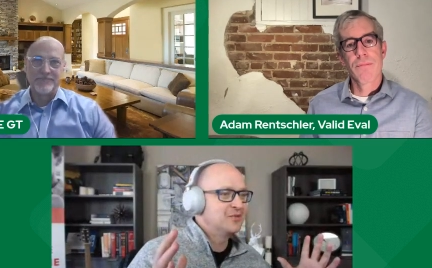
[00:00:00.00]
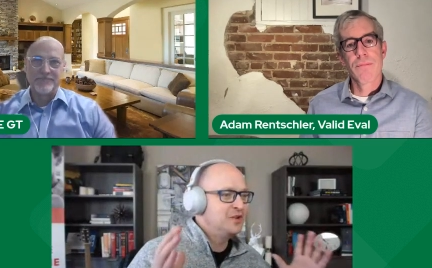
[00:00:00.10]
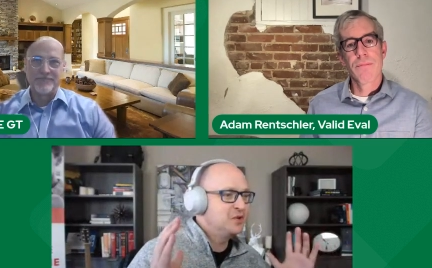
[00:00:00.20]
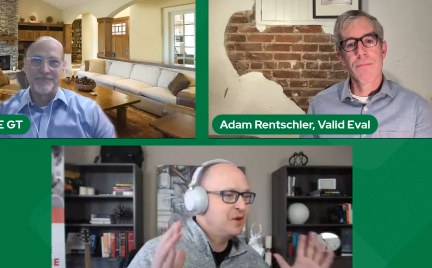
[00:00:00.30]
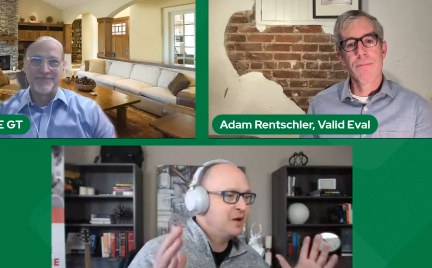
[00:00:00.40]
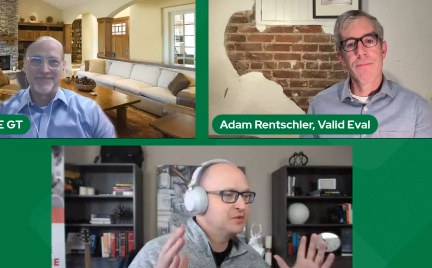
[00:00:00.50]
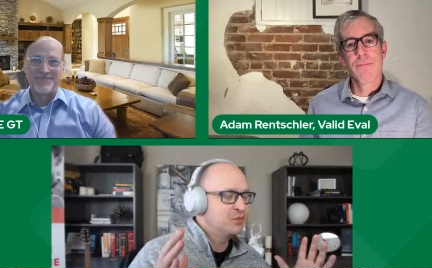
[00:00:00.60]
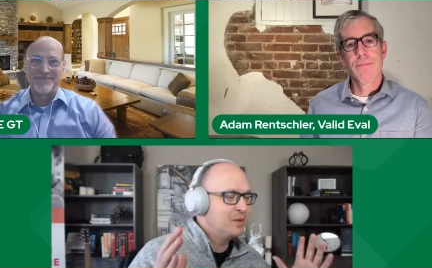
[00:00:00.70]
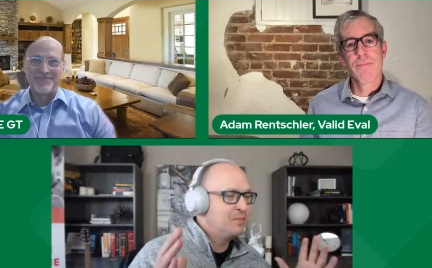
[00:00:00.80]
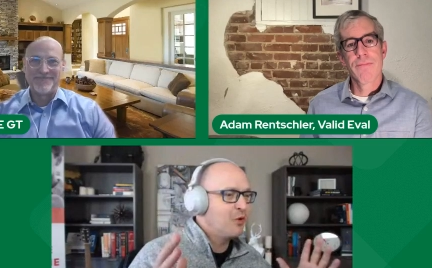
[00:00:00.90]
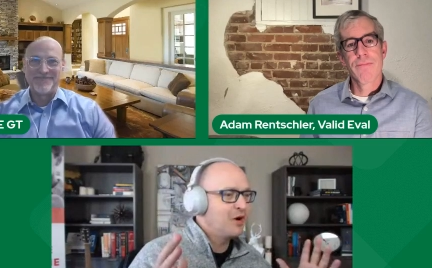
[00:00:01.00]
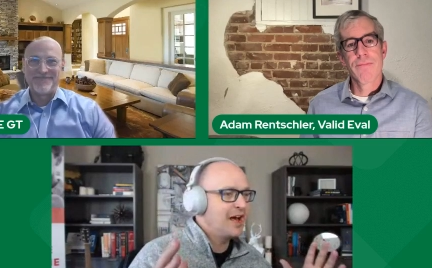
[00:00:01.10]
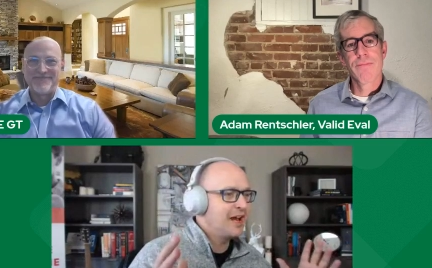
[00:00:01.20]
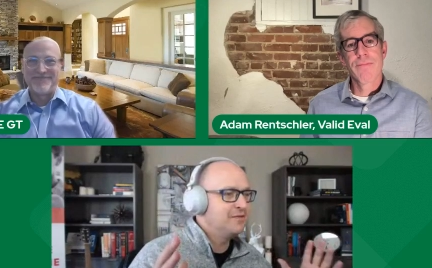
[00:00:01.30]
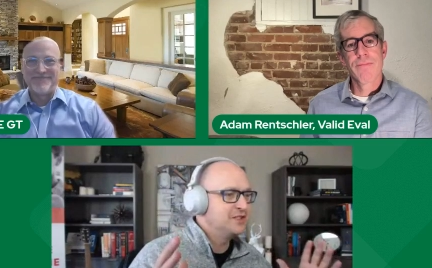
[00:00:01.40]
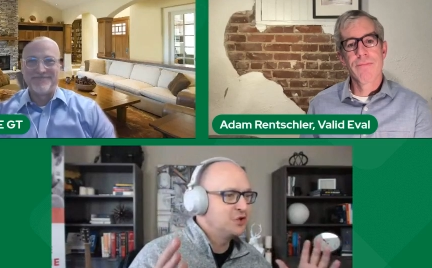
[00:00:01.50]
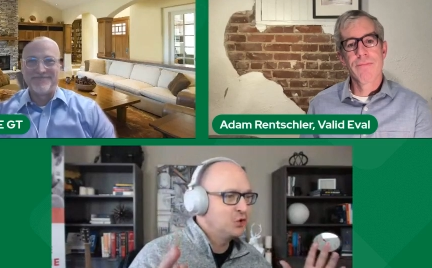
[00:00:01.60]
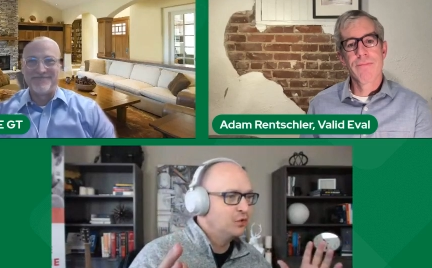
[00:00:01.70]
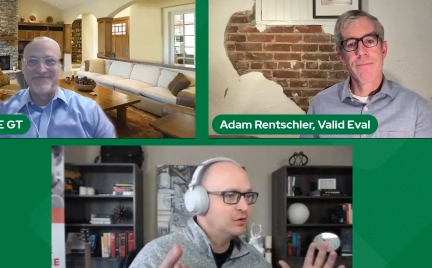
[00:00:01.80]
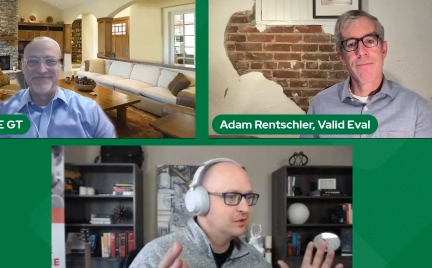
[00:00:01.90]
Speaker 1: We should be able to report out of a
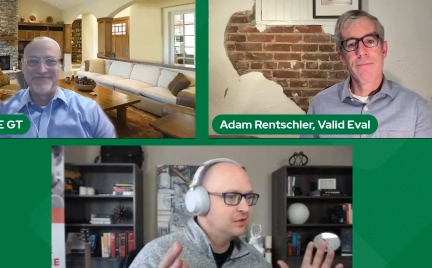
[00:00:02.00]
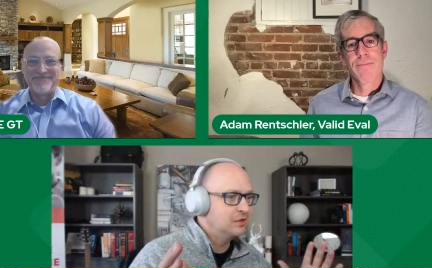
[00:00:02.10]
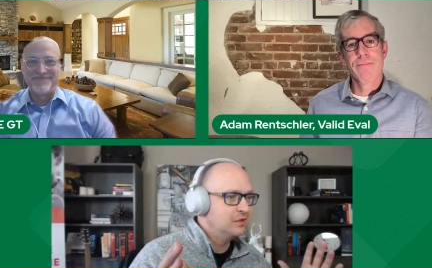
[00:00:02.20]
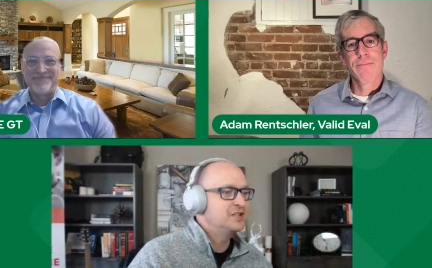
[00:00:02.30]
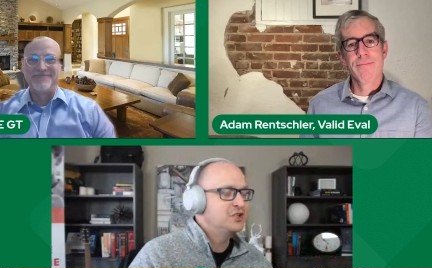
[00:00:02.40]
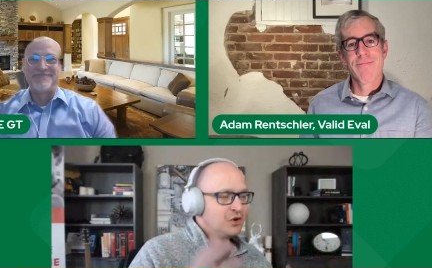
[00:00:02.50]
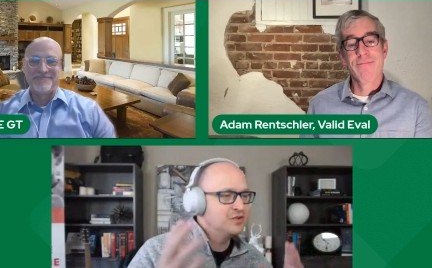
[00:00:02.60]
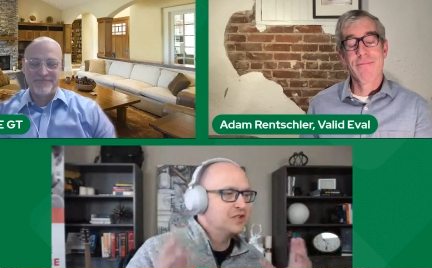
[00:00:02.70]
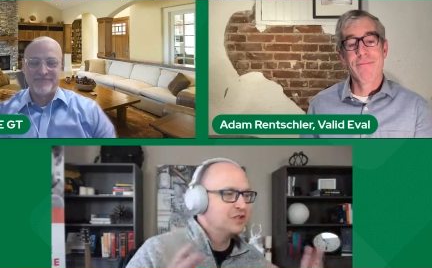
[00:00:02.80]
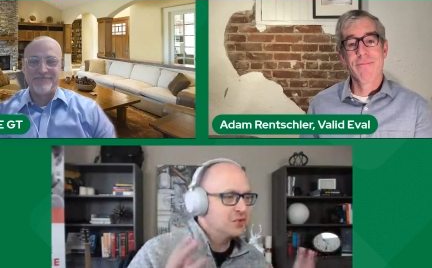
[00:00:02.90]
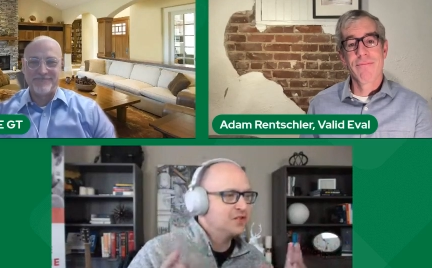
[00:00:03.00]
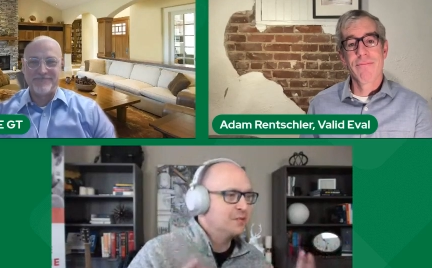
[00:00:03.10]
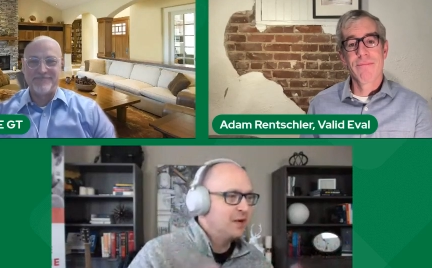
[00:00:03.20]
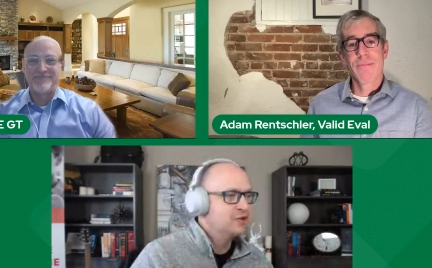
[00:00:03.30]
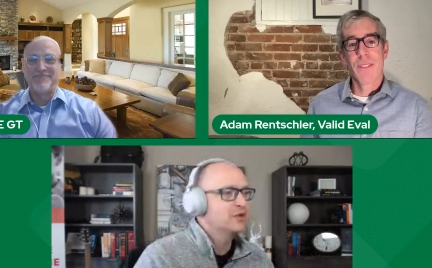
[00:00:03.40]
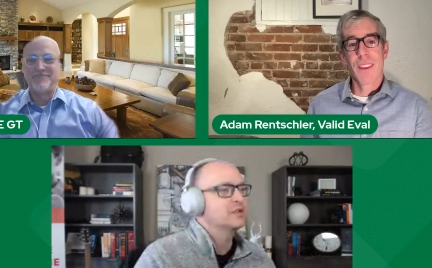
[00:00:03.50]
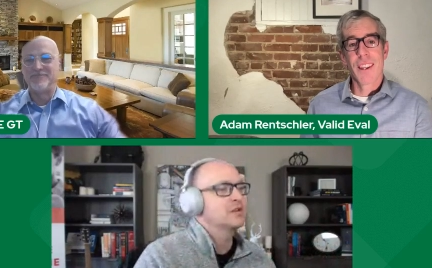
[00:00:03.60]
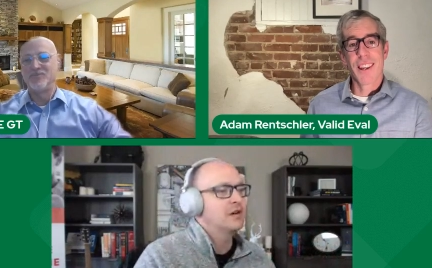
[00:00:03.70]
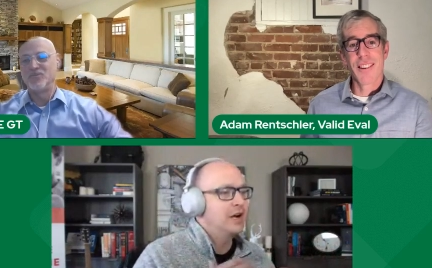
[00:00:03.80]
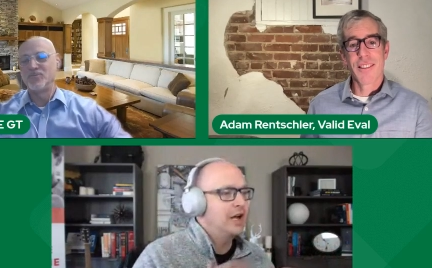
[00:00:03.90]
tool that shows us what the metrics
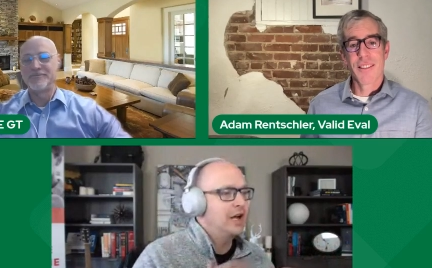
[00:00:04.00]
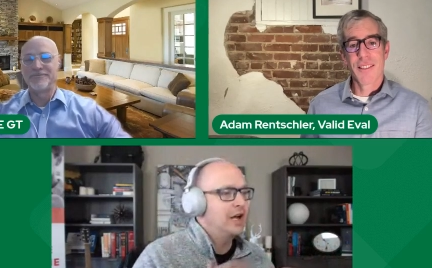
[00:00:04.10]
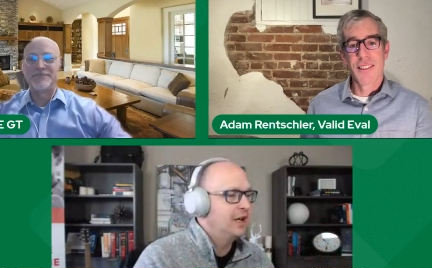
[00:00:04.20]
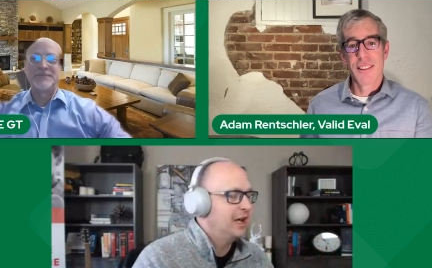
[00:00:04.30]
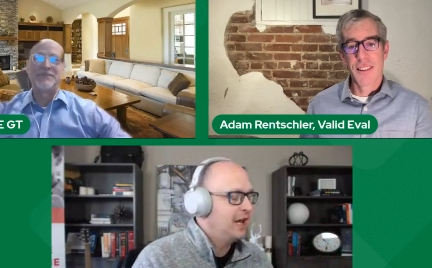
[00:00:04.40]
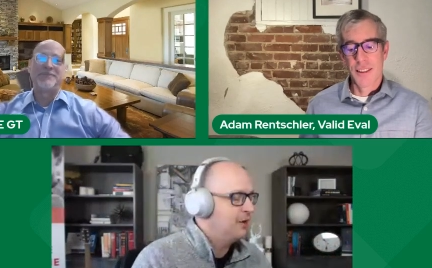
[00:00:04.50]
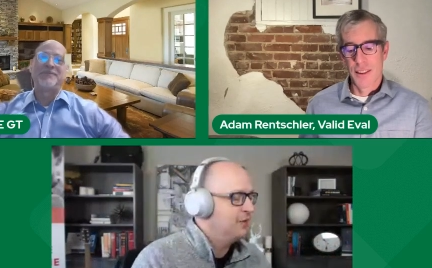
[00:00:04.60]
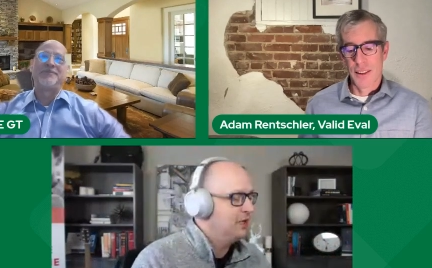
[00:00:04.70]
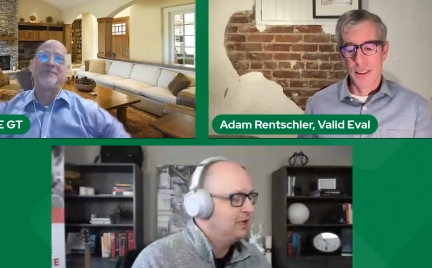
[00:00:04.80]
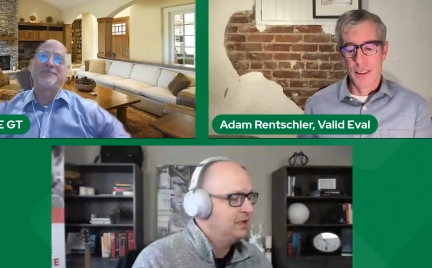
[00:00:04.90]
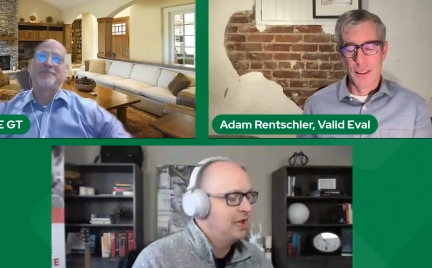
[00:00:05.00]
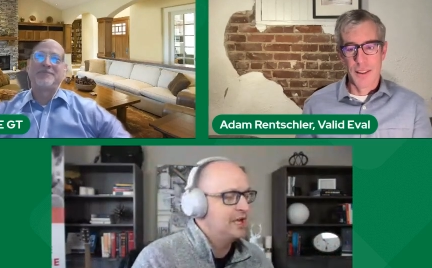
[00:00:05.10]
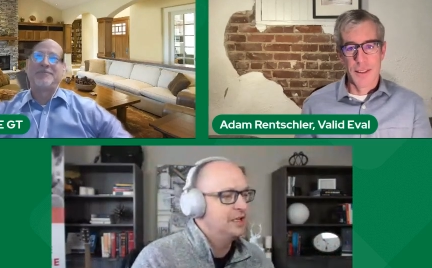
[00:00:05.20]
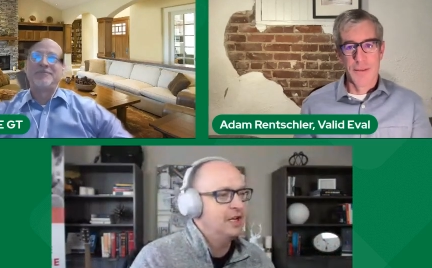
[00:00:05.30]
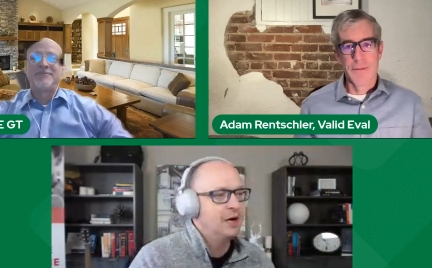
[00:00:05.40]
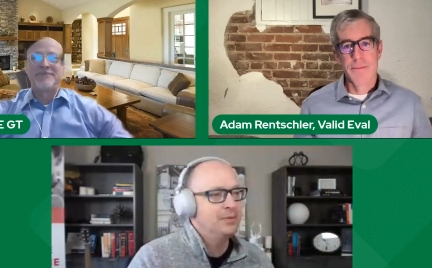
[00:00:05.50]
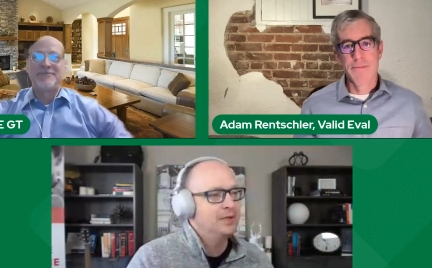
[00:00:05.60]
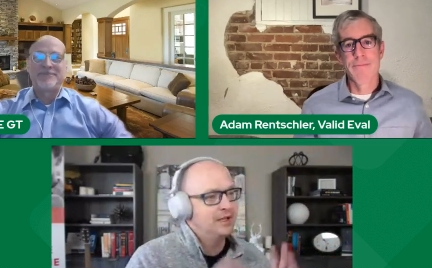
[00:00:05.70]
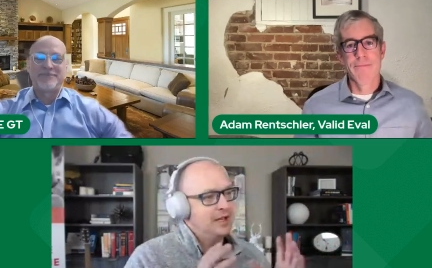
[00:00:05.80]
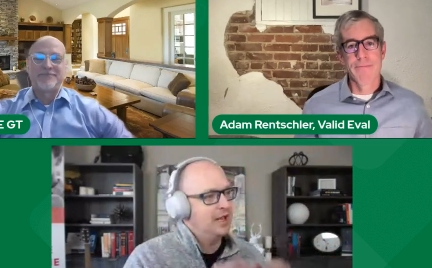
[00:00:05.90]
are and how it, and how we ended up. And,